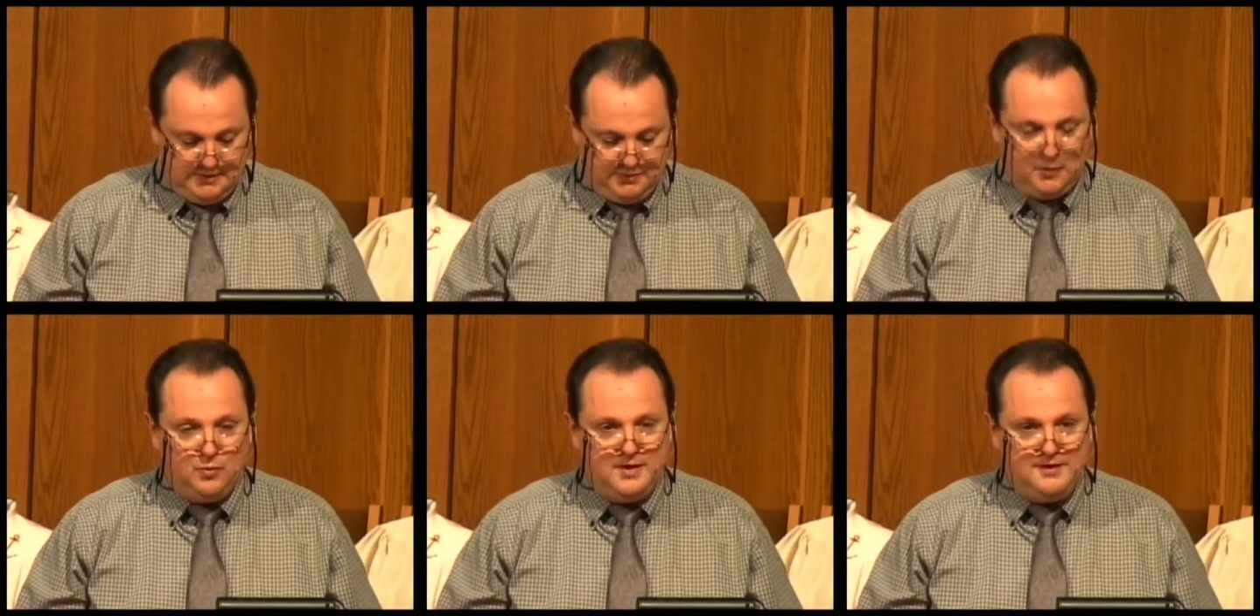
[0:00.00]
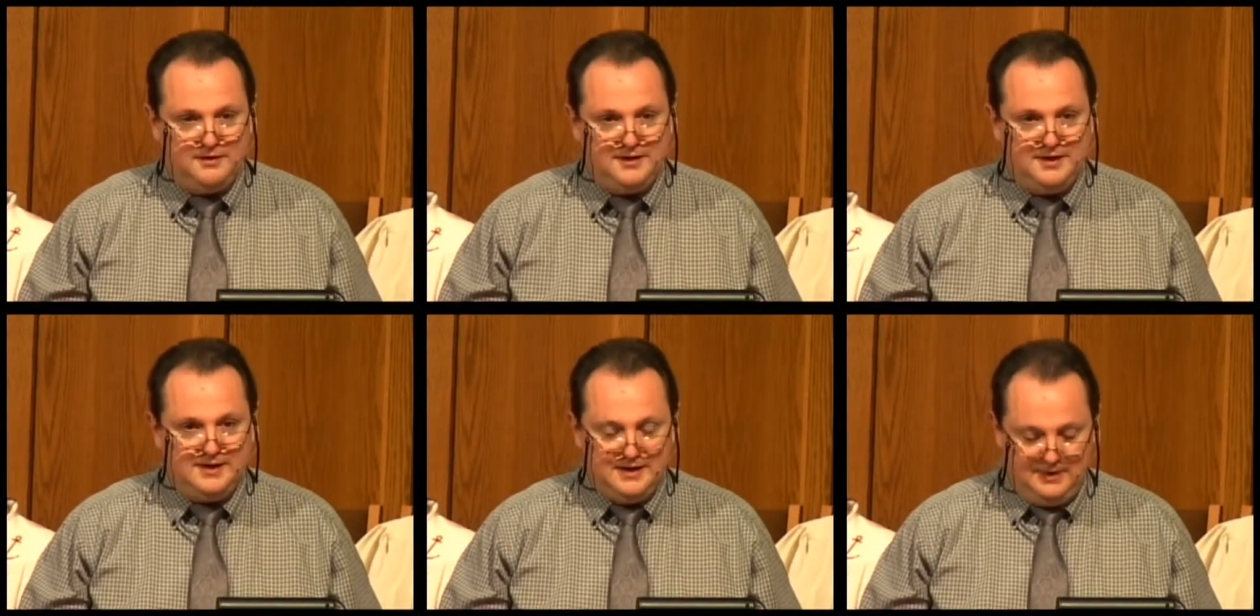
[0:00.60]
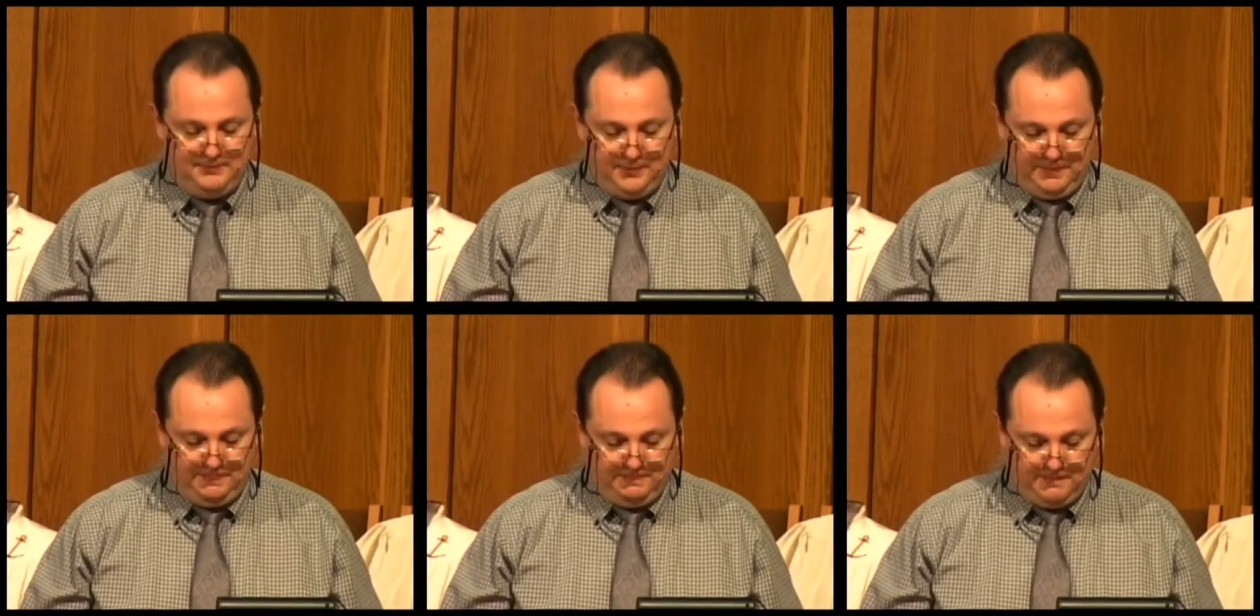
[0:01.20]
but rethinking
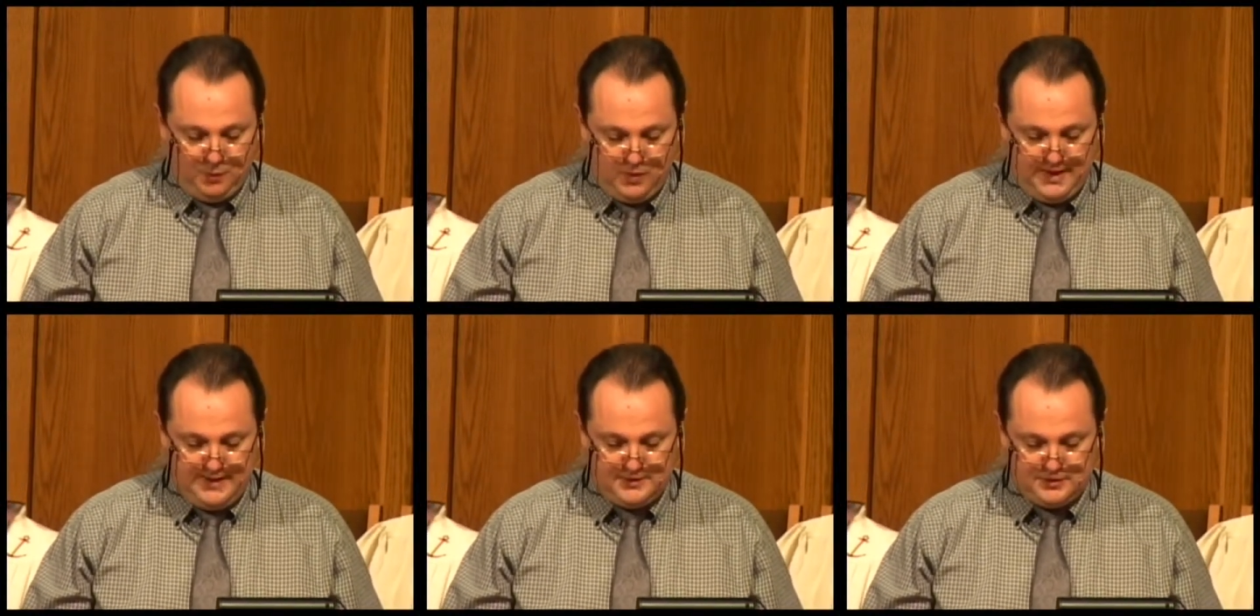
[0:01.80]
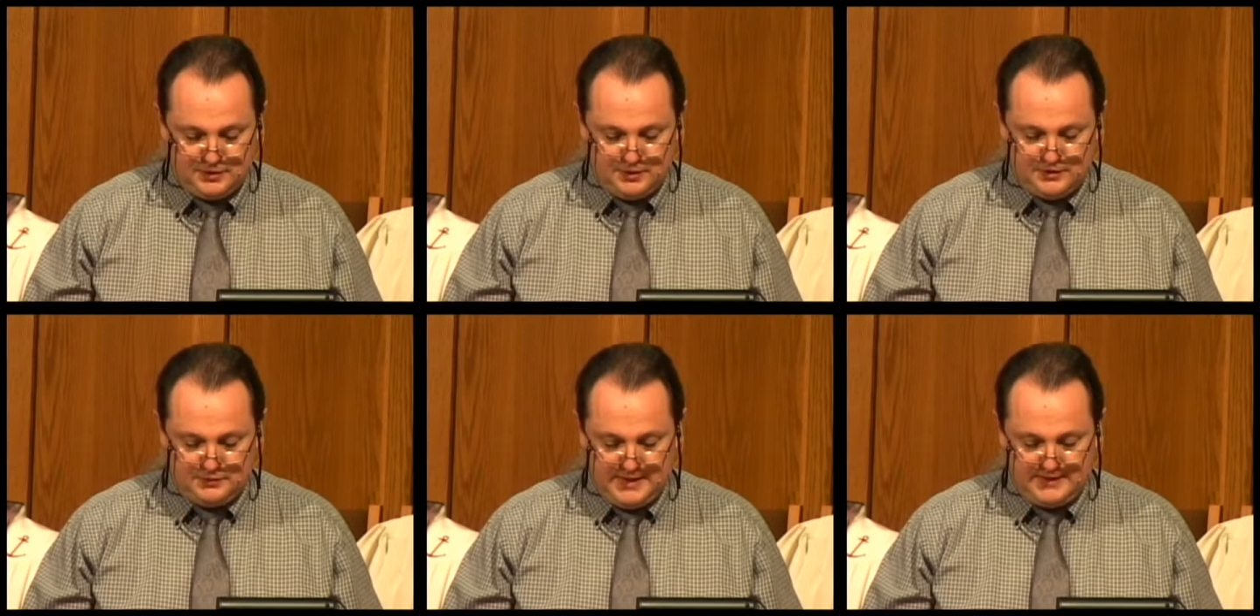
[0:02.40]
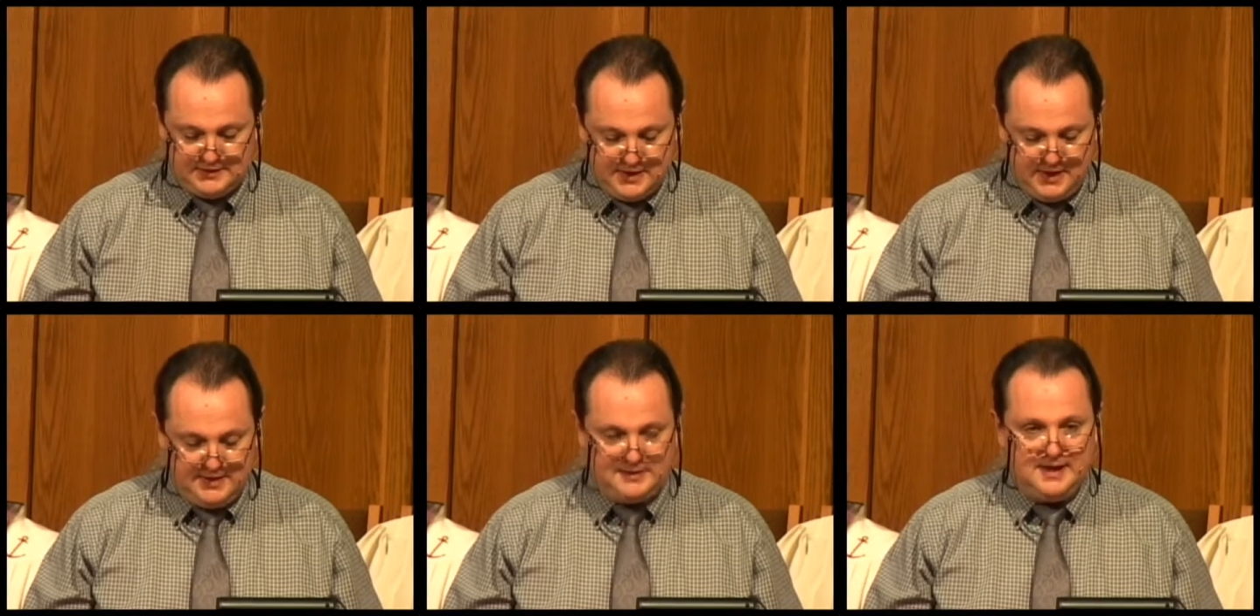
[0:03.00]
the way the church makes
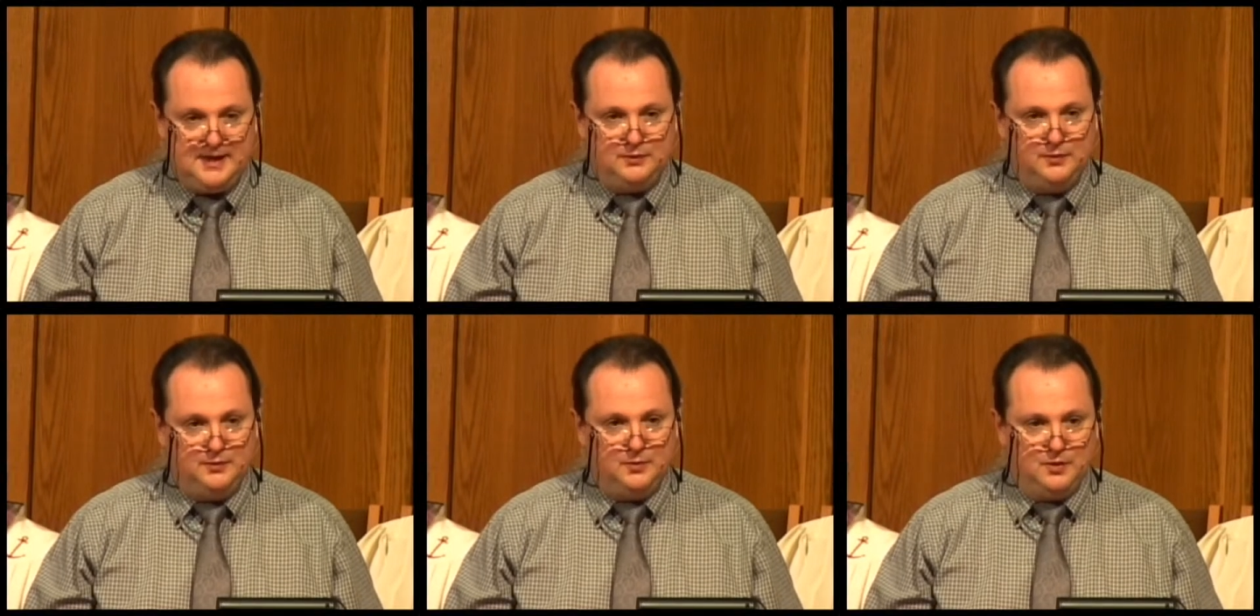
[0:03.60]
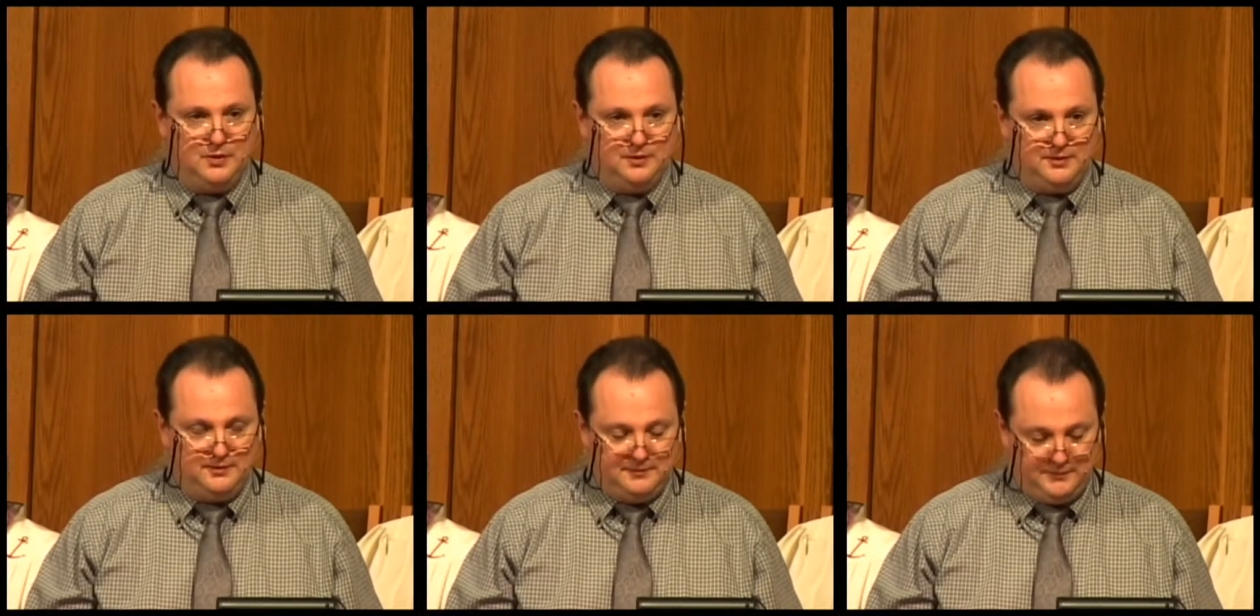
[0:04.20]
contact with the world.